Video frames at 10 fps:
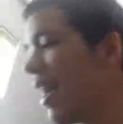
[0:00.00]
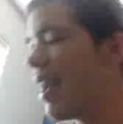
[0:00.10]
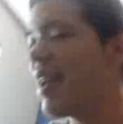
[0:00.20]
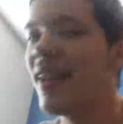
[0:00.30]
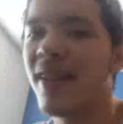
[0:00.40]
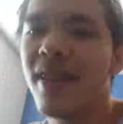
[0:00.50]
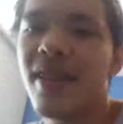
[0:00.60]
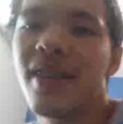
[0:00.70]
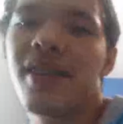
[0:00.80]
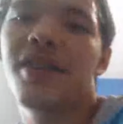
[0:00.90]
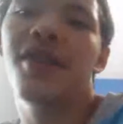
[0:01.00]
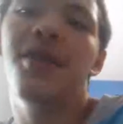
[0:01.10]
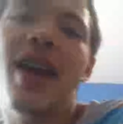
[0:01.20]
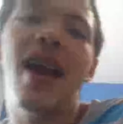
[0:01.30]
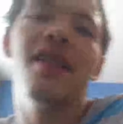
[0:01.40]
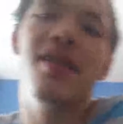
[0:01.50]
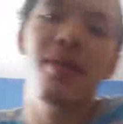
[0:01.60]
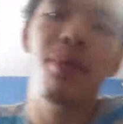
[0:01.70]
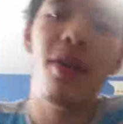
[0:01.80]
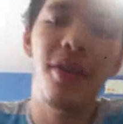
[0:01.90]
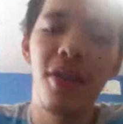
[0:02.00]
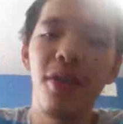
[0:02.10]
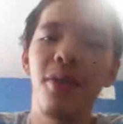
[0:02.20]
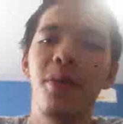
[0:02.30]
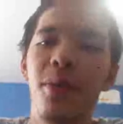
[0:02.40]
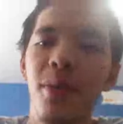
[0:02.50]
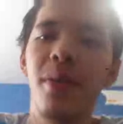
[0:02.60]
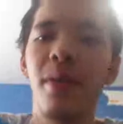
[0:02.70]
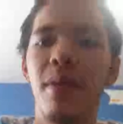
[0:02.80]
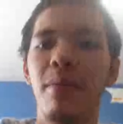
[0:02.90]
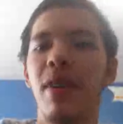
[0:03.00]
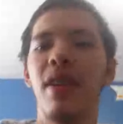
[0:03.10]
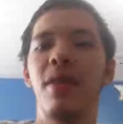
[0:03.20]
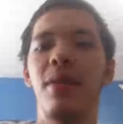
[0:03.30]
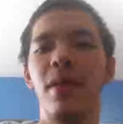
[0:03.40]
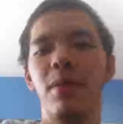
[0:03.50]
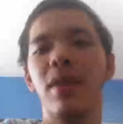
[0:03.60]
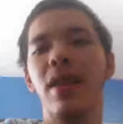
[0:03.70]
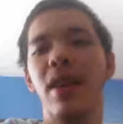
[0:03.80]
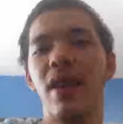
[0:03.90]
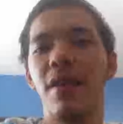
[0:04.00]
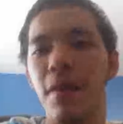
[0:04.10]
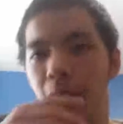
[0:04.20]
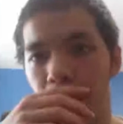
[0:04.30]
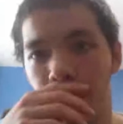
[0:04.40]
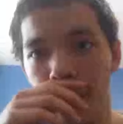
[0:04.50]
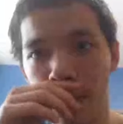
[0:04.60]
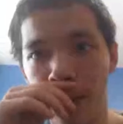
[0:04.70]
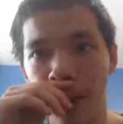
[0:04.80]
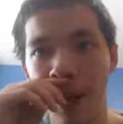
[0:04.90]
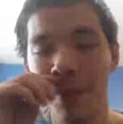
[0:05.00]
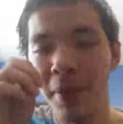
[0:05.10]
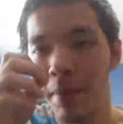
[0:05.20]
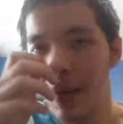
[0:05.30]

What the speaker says: and so yeah, this is part 2. But really, if it were up to